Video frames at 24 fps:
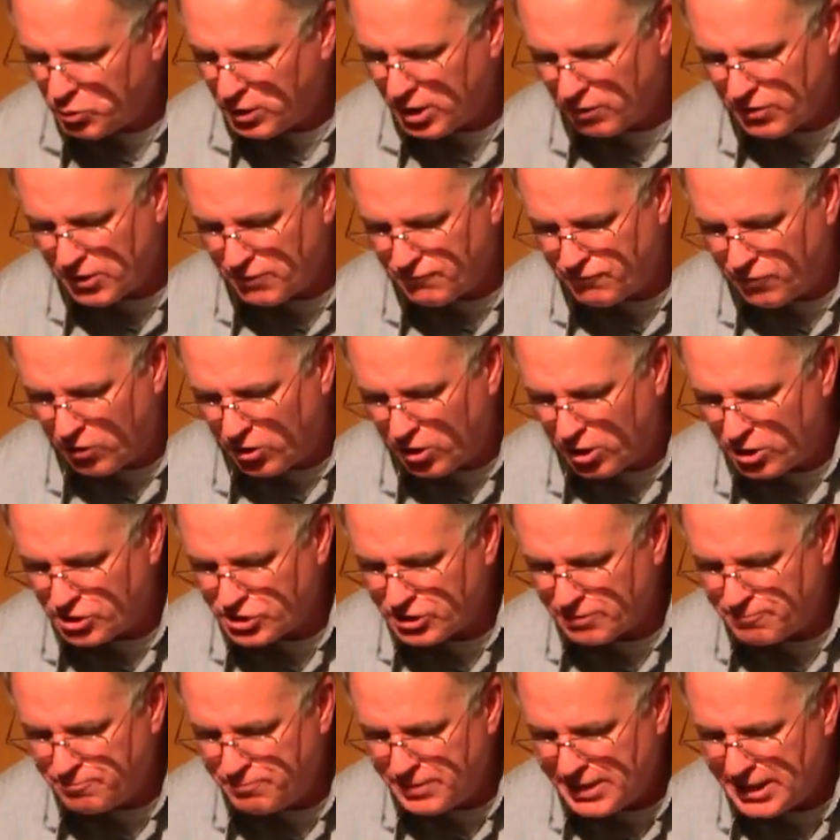when on the verge
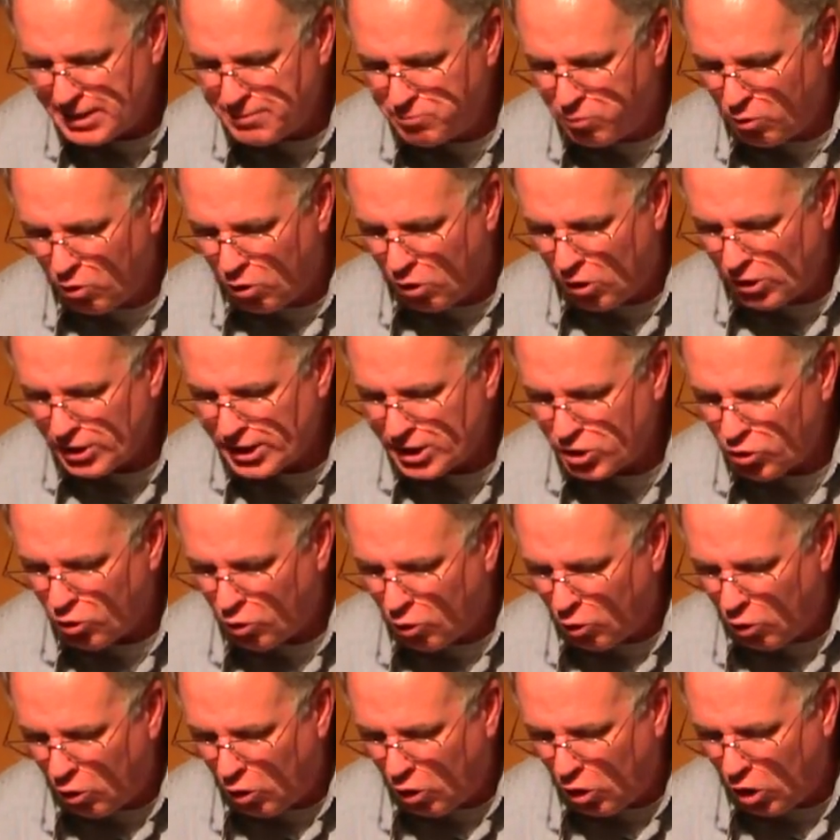of being boiled in
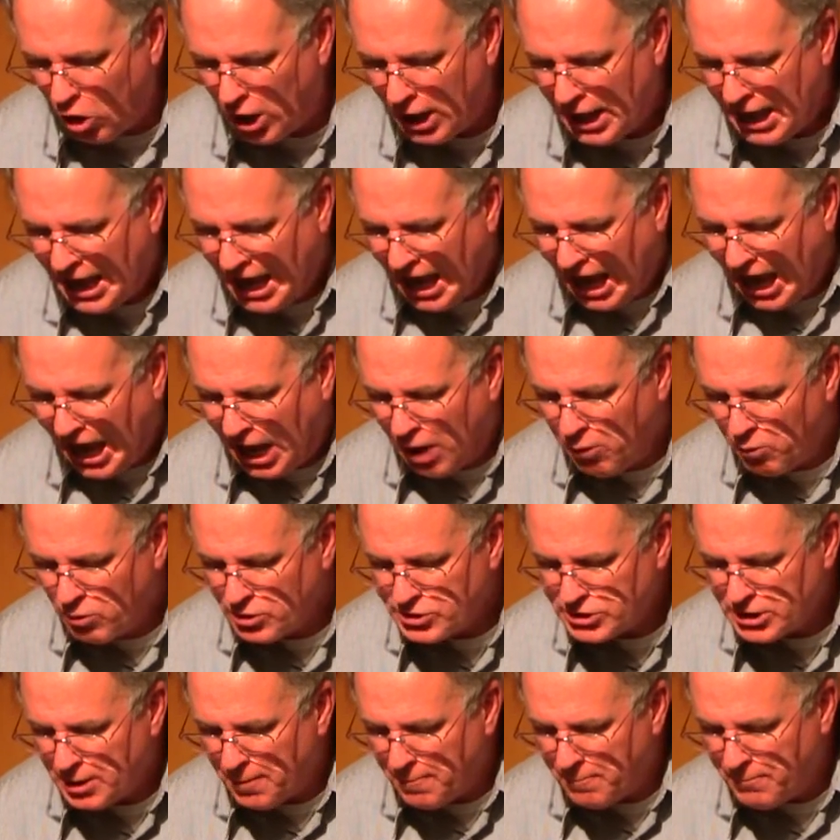oil and
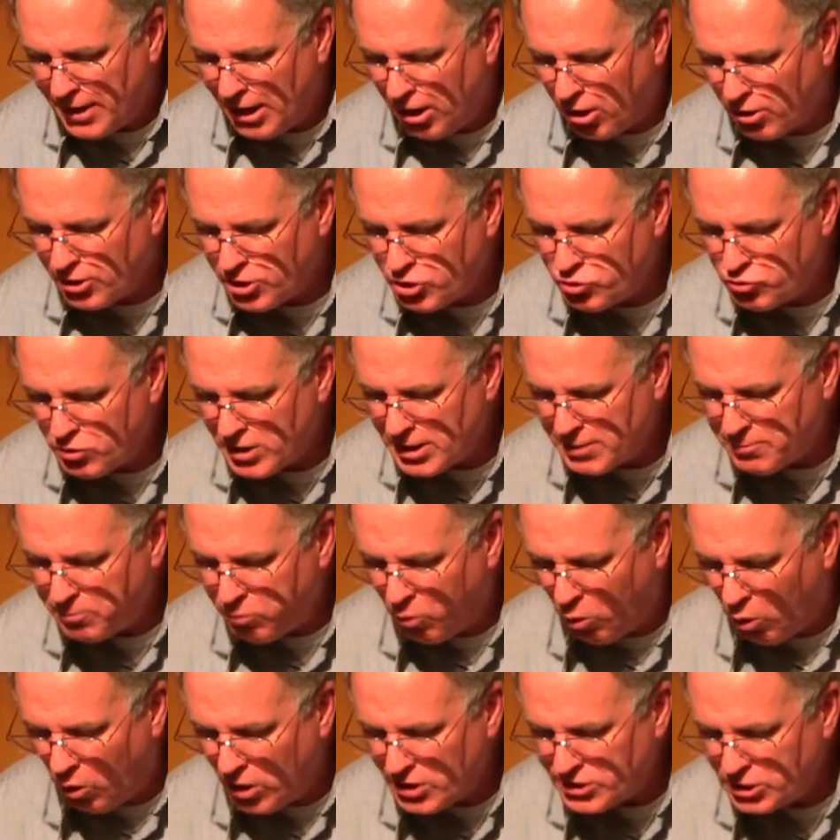was compelled to drink
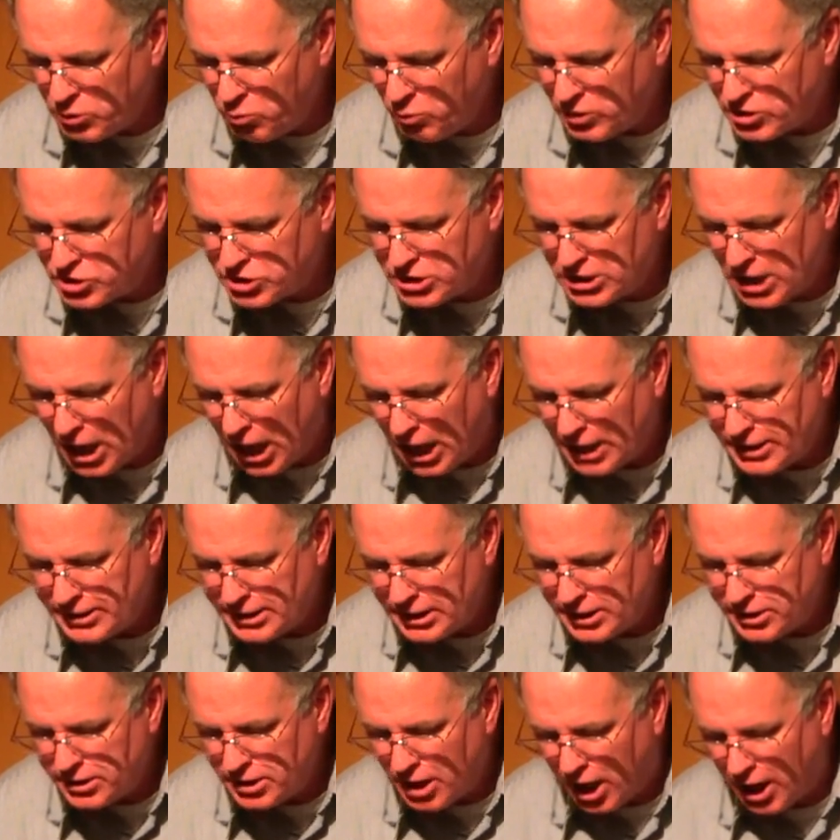poison which God
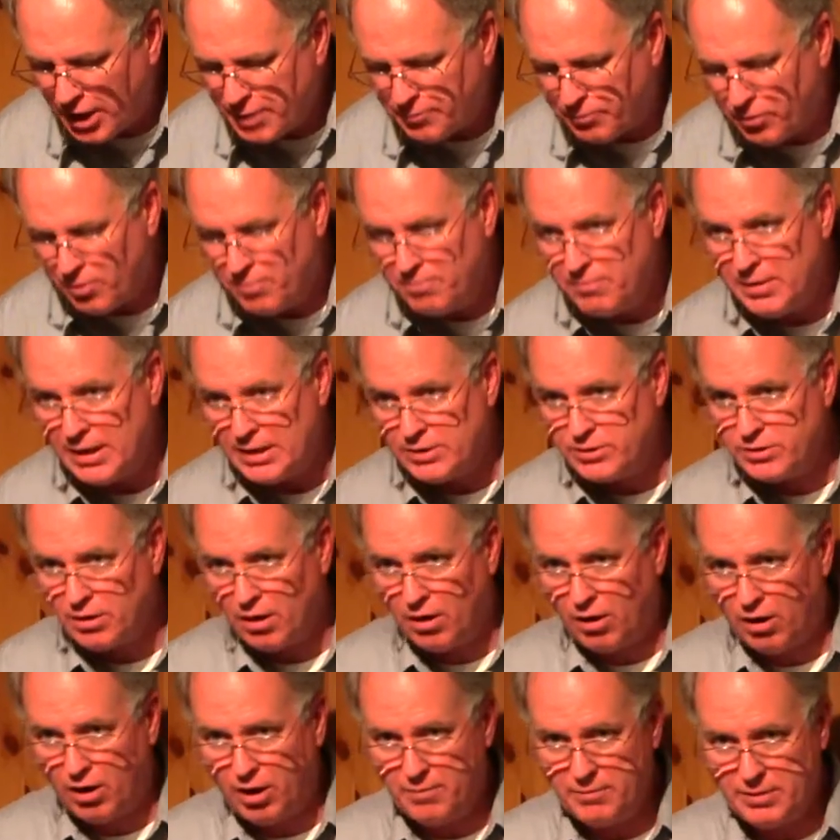did not permit to
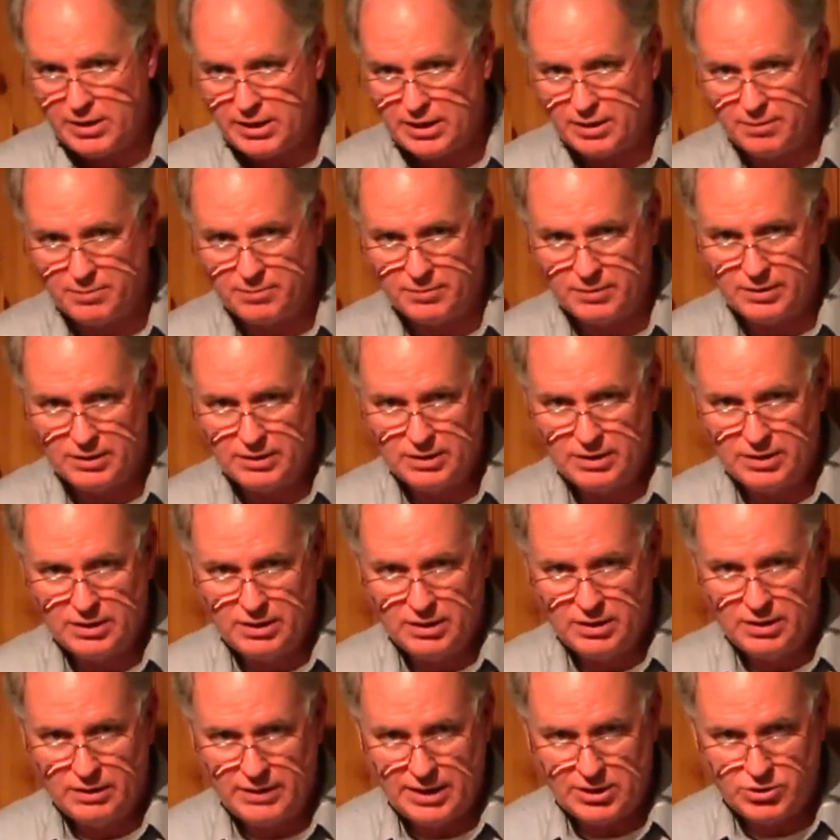harm him.
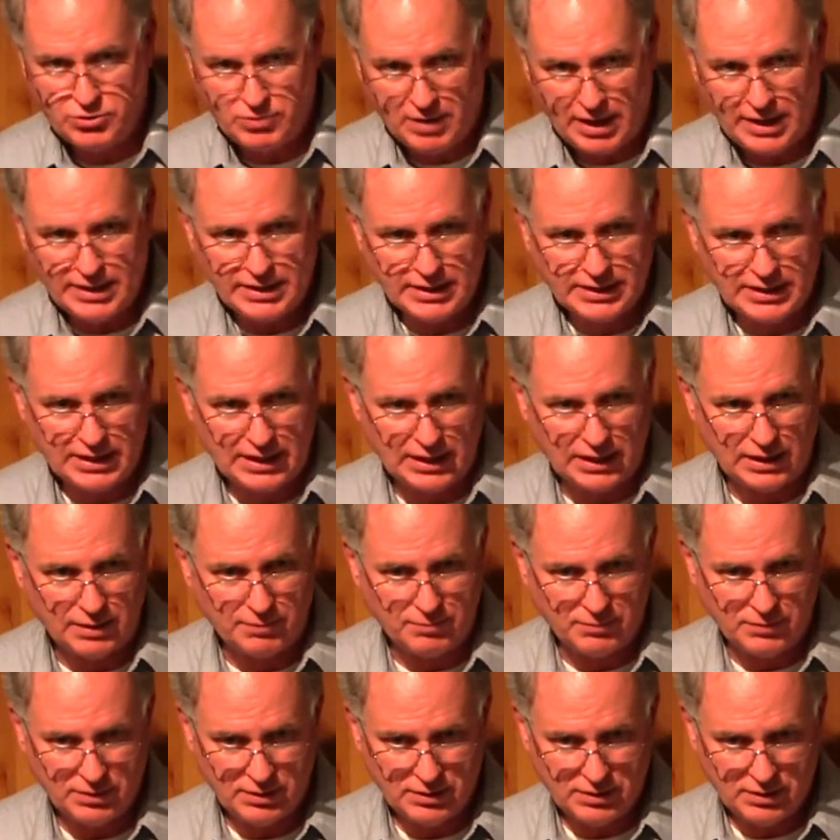They tried to kill
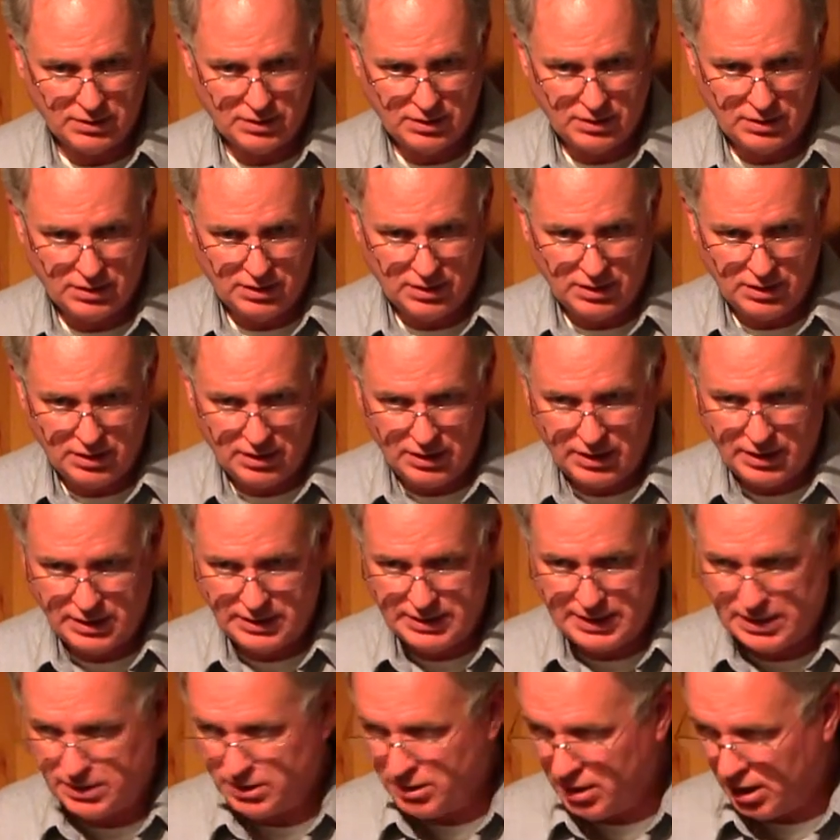him, and
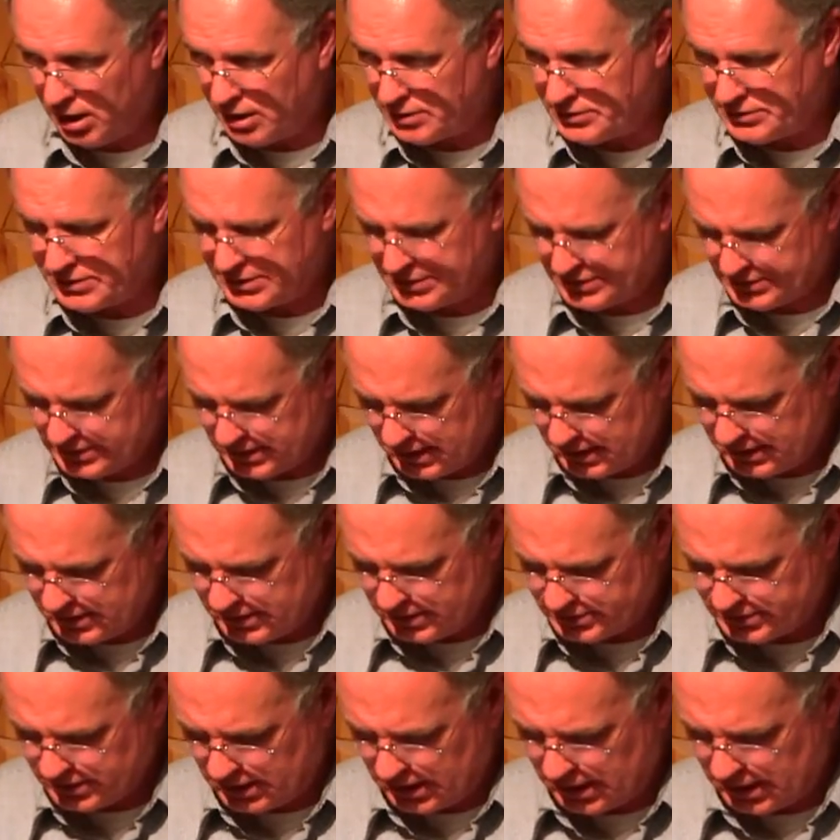yet God sustained his